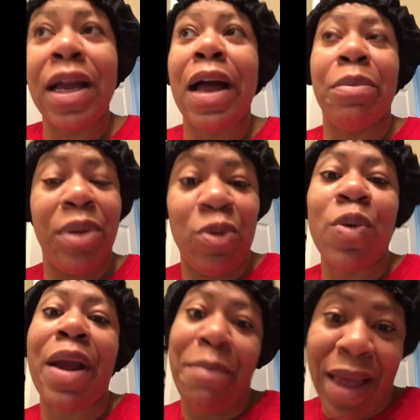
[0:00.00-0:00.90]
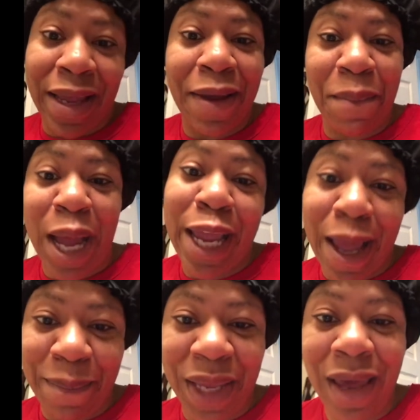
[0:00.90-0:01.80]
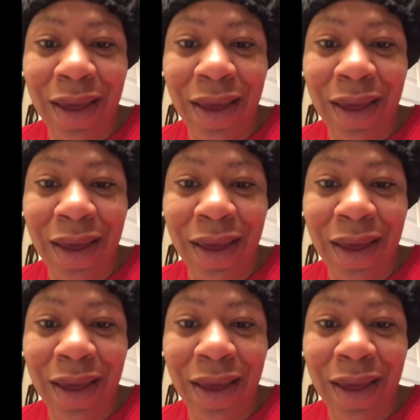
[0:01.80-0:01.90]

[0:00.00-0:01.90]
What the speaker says: I'll be right back in Miami.